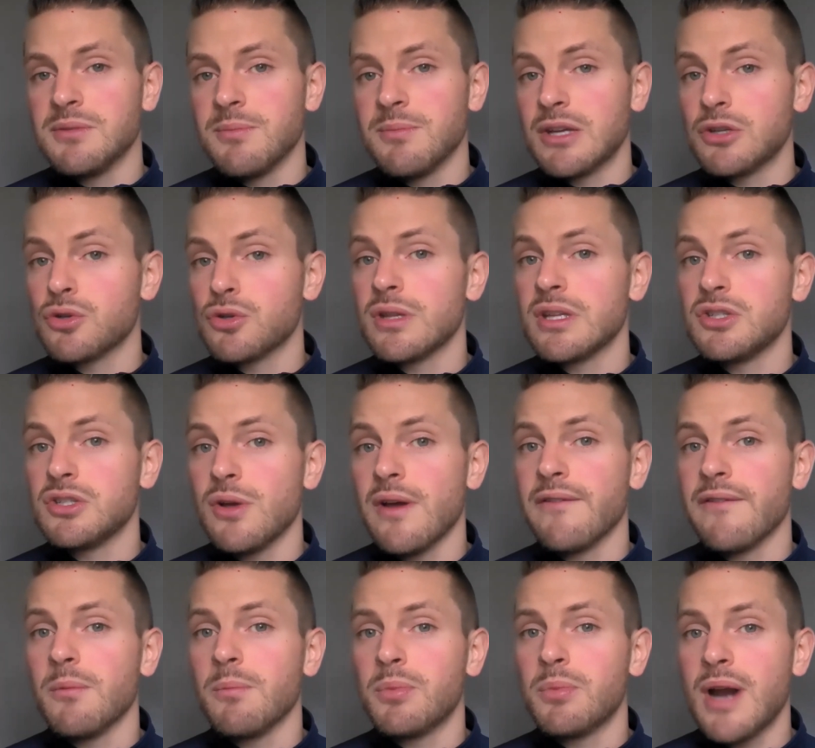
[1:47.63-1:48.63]
is make sure that you
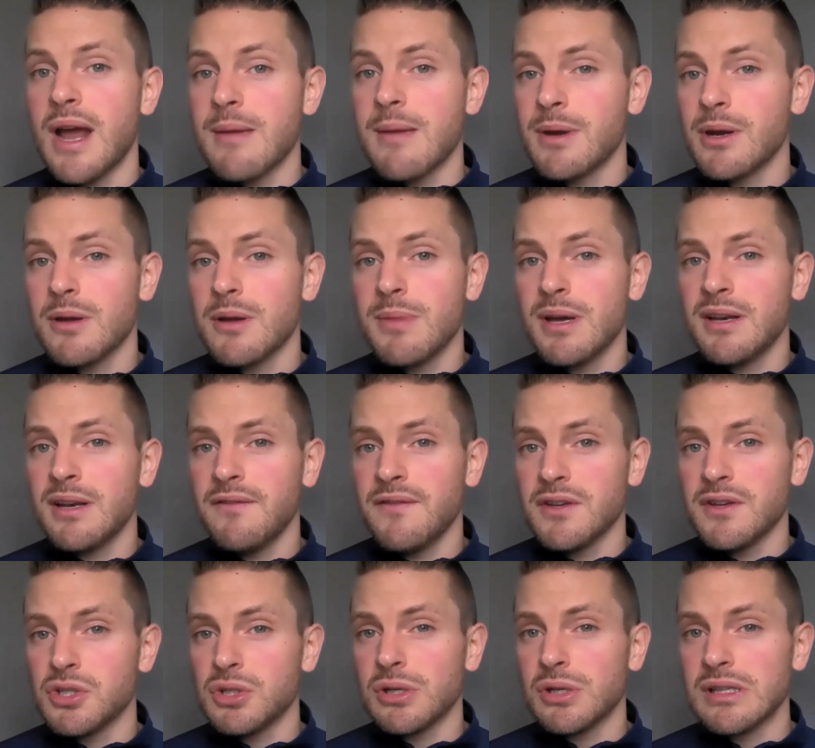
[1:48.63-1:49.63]
have a primary
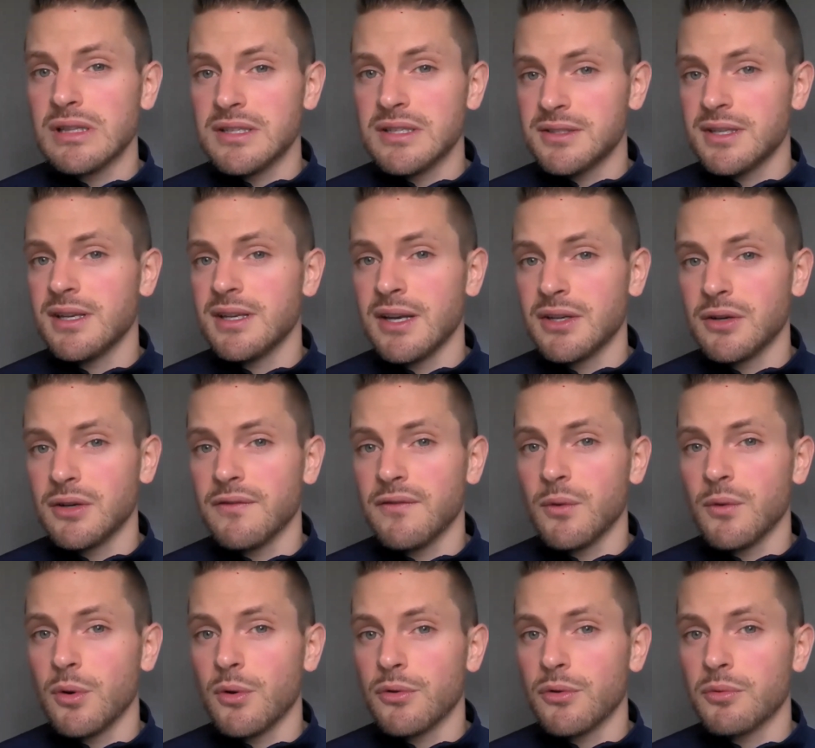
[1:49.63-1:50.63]
beneficiary listed on your
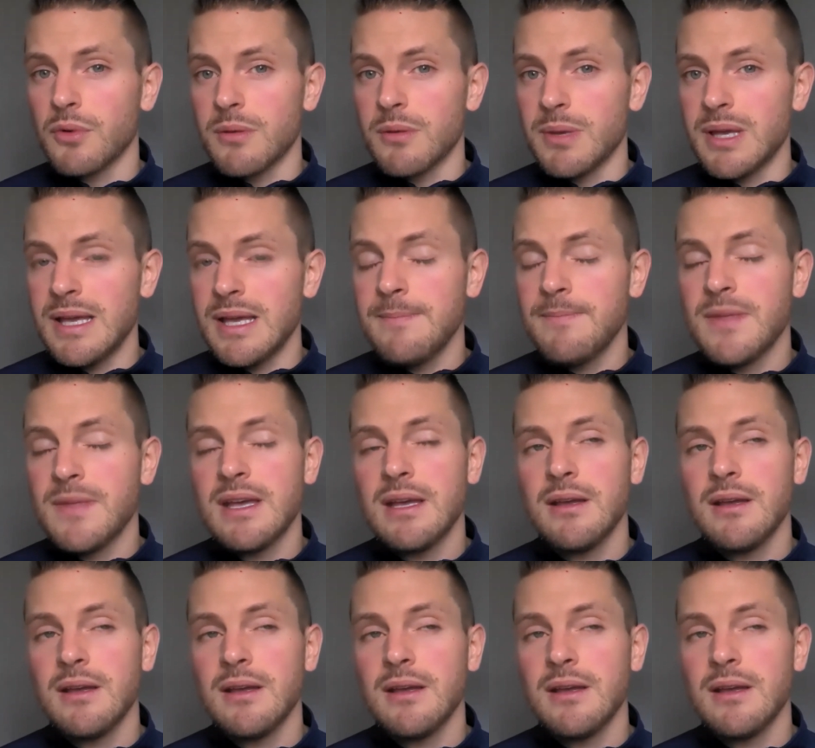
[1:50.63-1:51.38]
403B.